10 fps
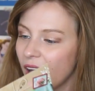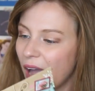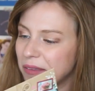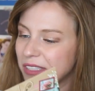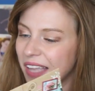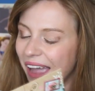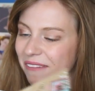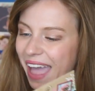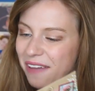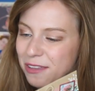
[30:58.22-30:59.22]
I'm
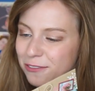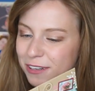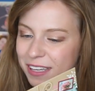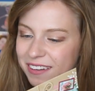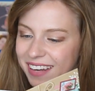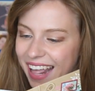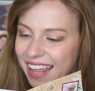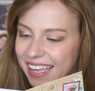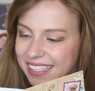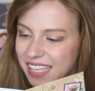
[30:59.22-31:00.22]
happy for you and
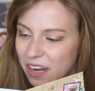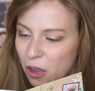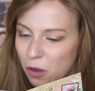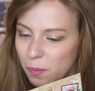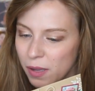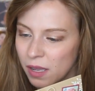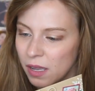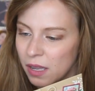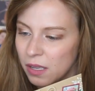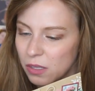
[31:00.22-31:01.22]
Alex and hope
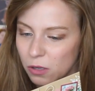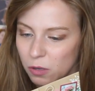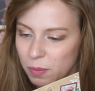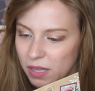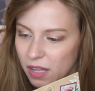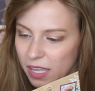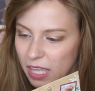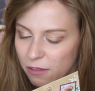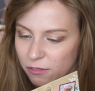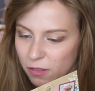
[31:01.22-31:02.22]
you'll be
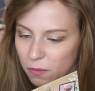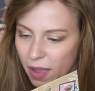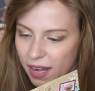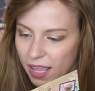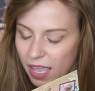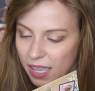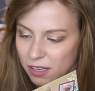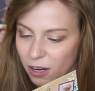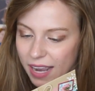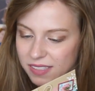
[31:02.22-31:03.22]
lucky for the wedding and your